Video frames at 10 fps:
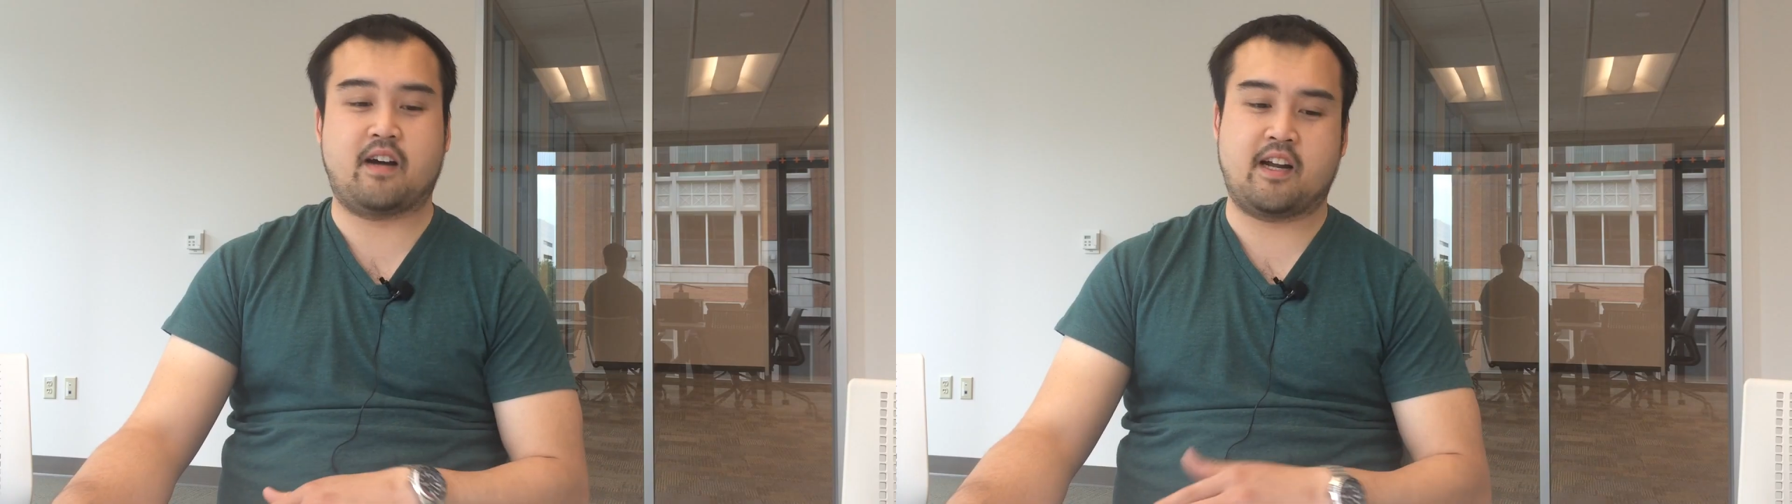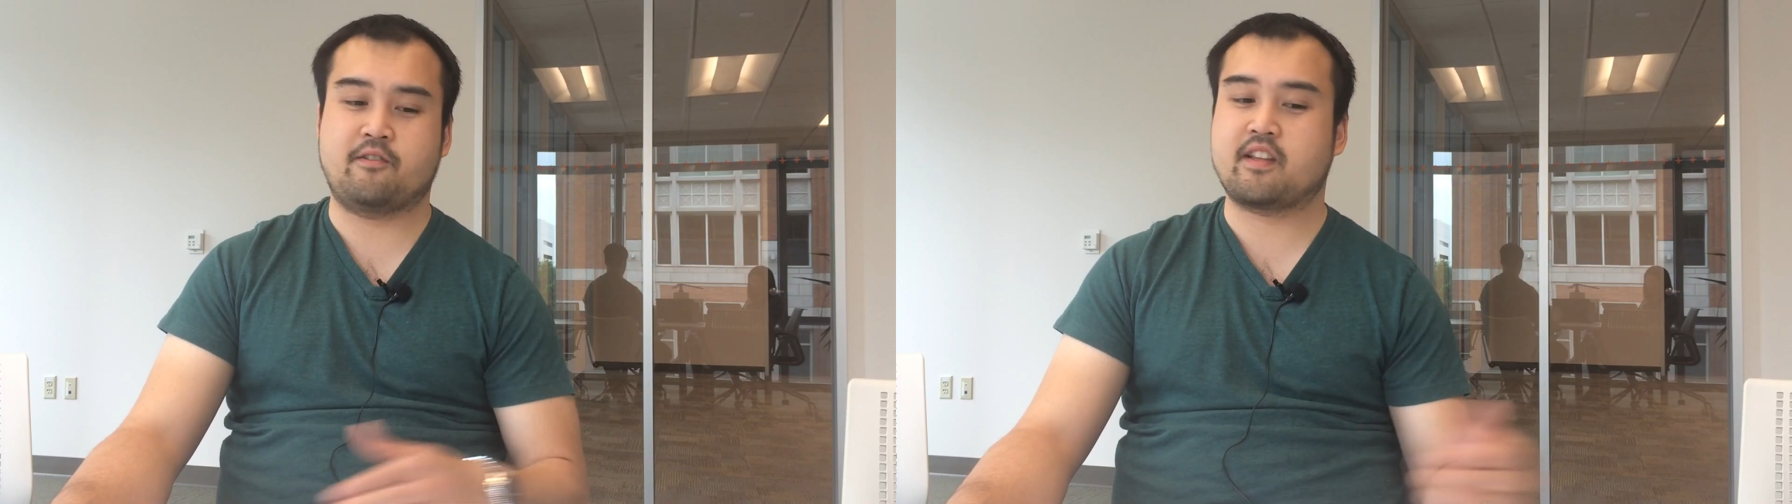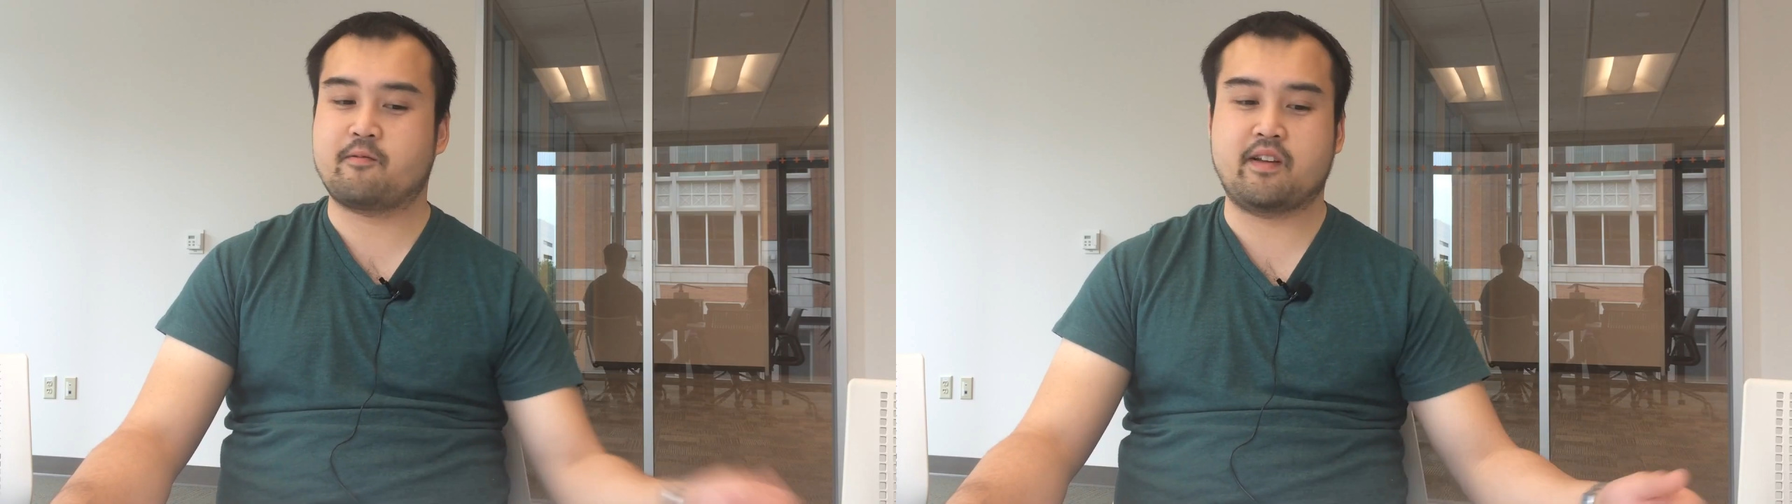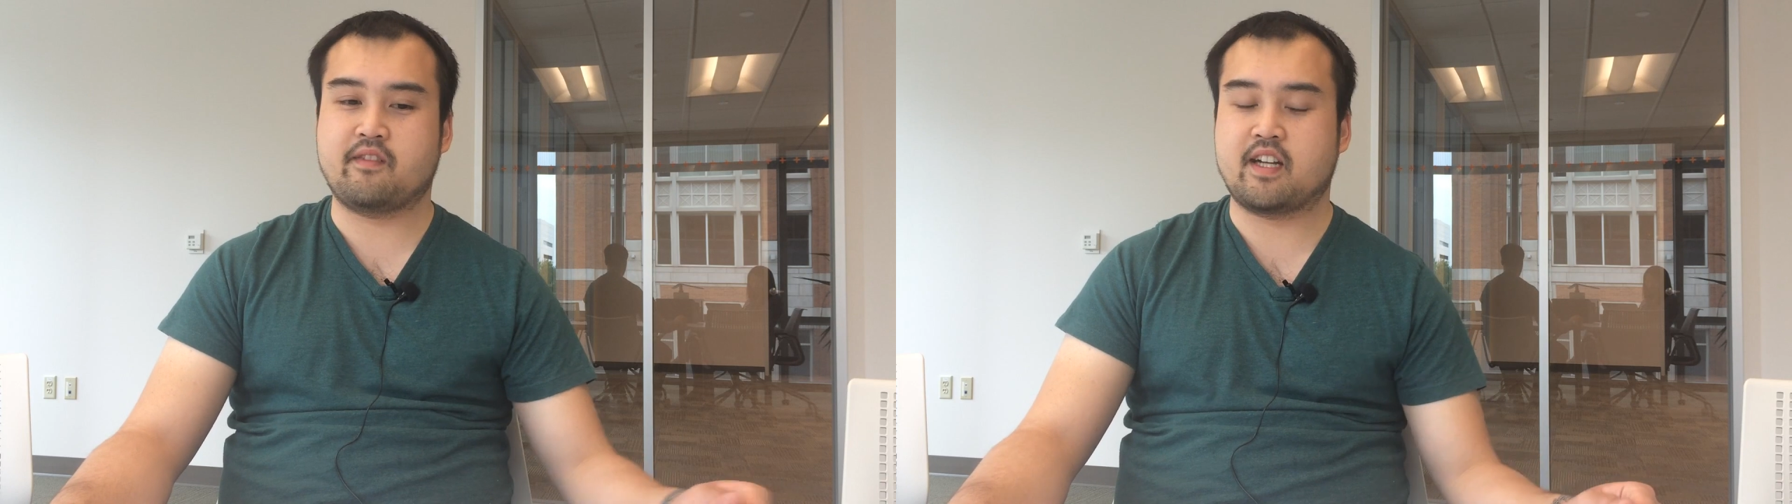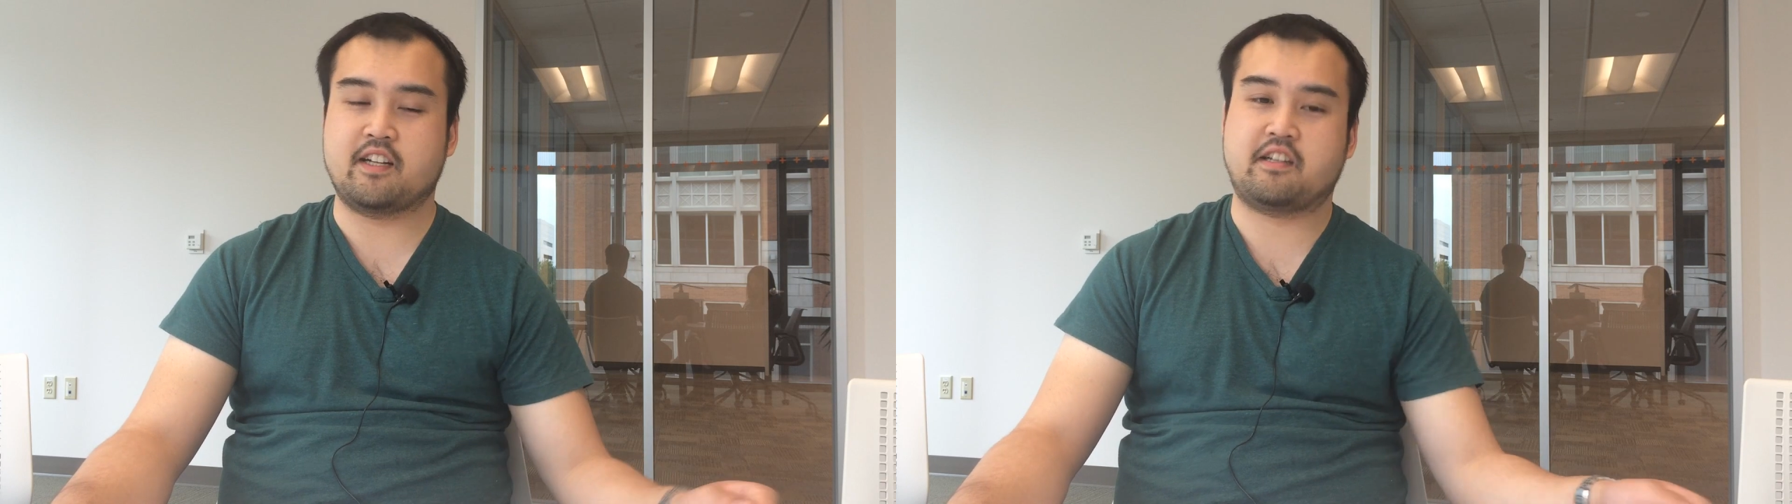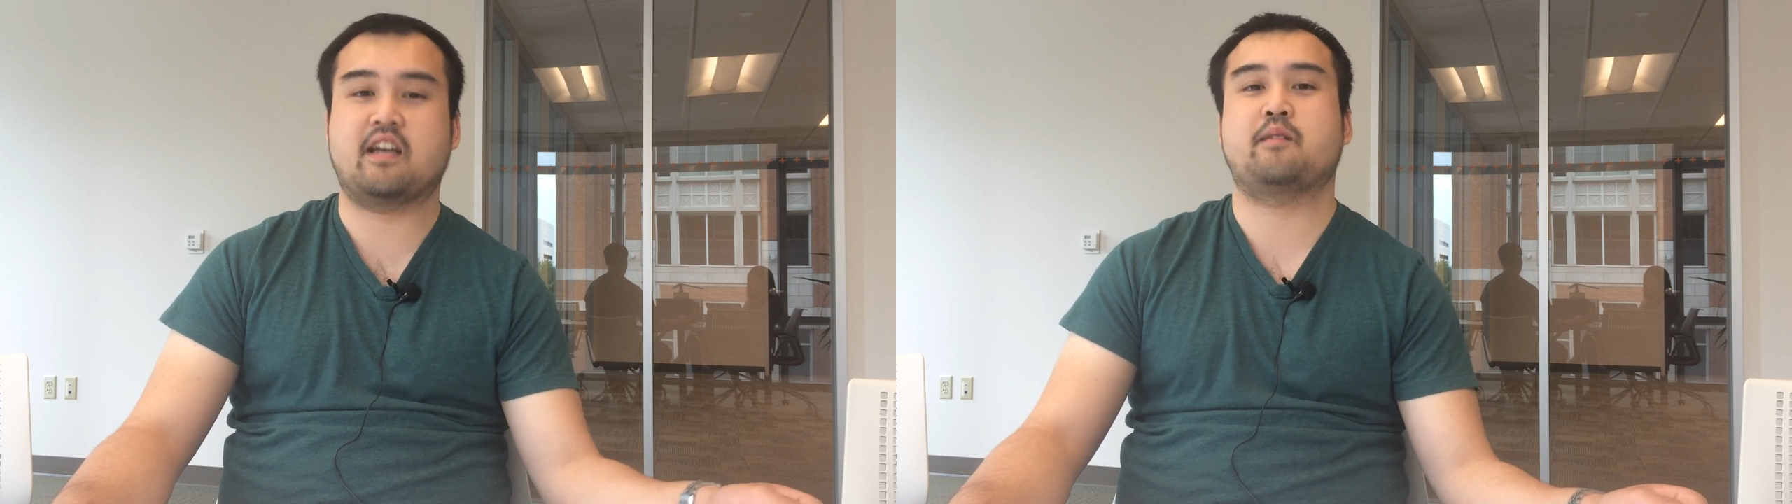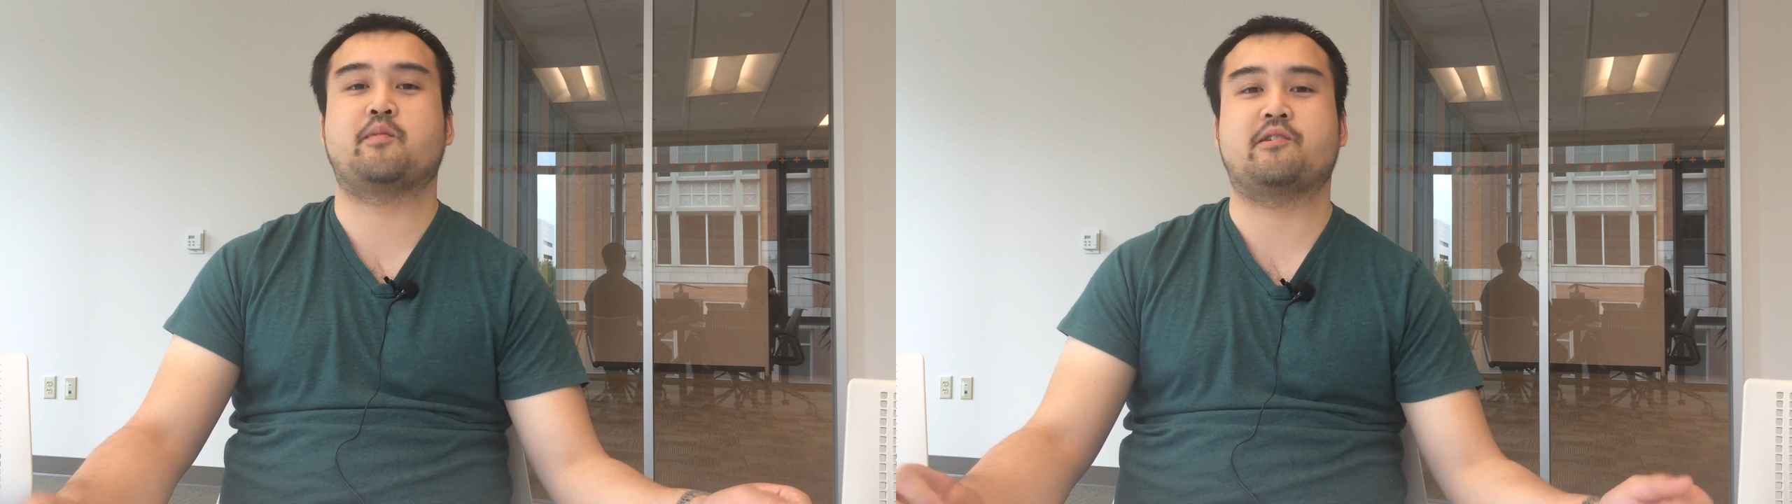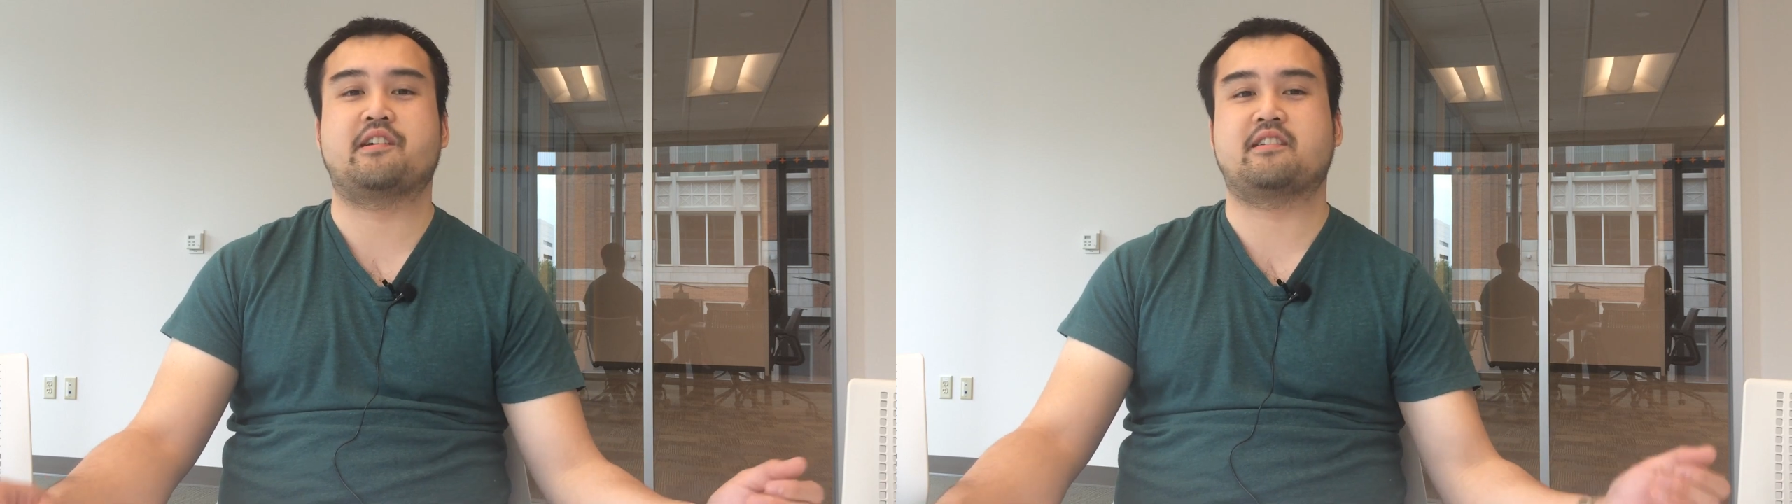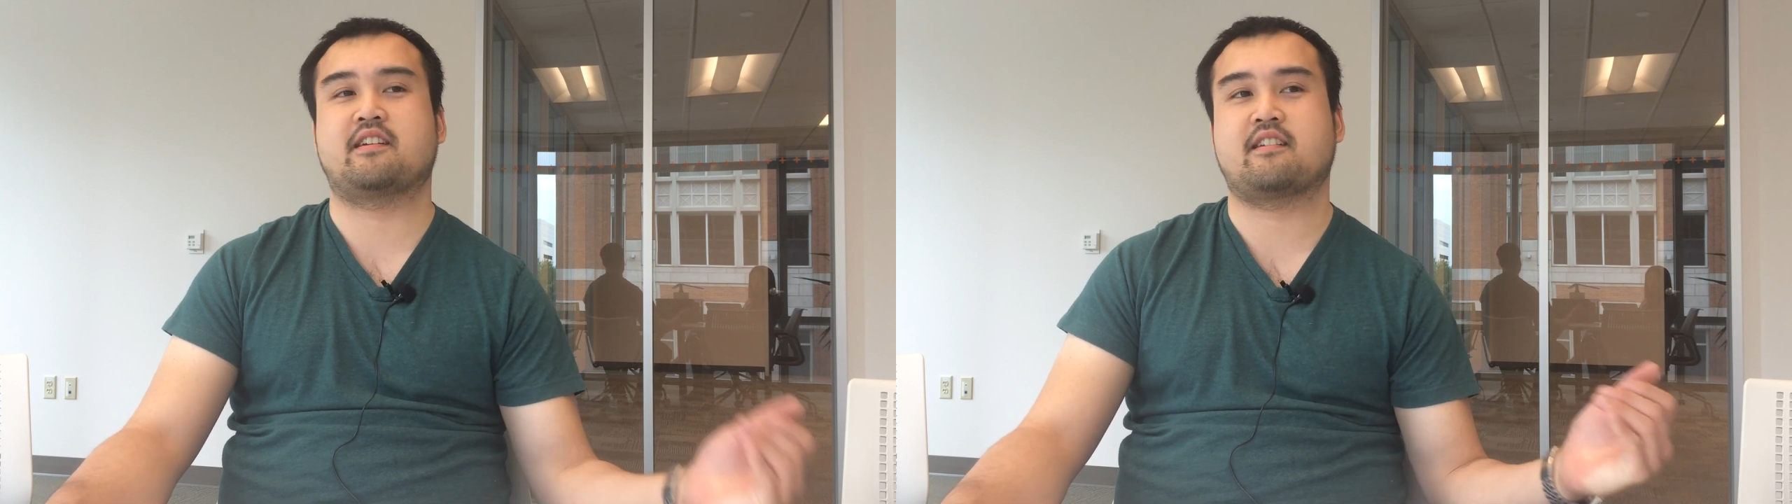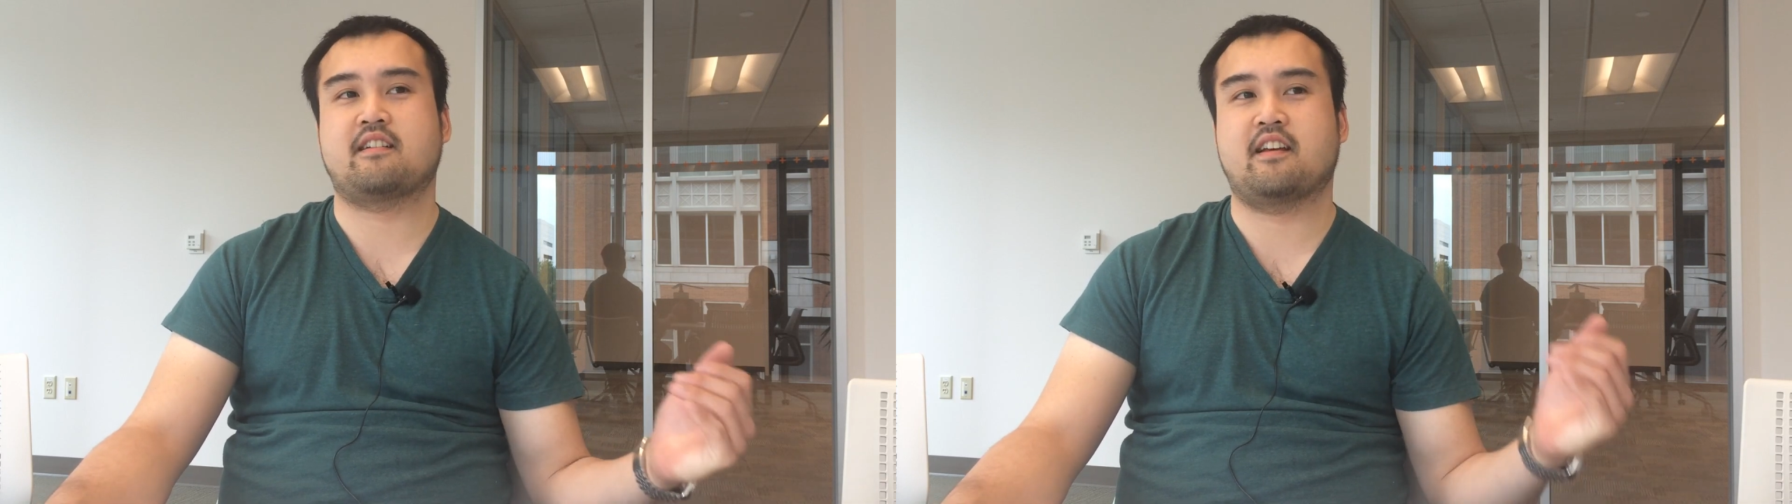I don't think we even hit 10 employees yet.